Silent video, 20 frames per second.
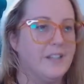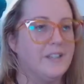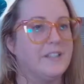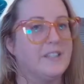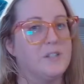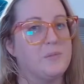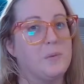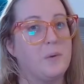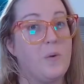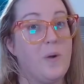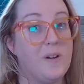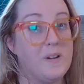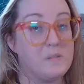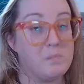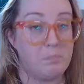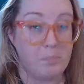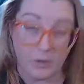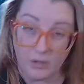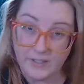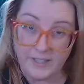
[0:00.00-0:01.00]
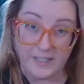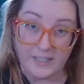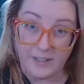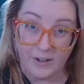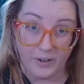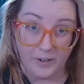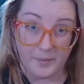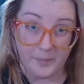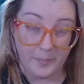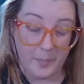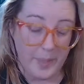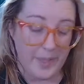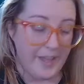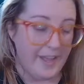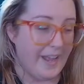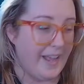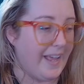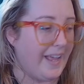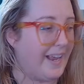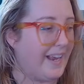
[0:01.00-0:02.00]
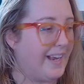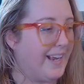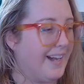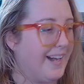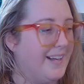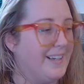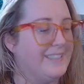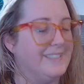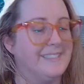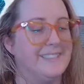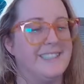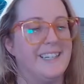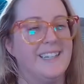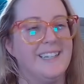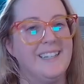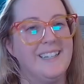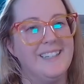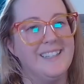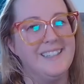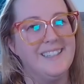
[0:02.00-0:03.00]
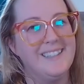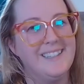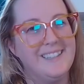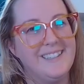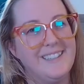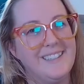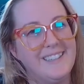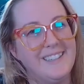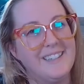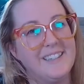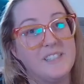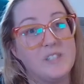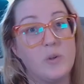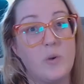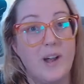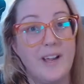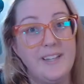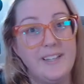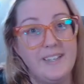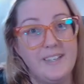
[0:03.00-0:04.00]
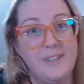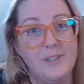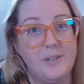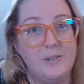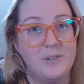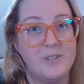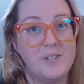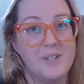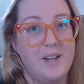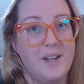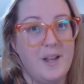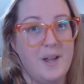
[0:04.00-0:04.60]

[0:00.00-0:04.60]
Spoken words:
This requires bulky yarn and it's quite cute,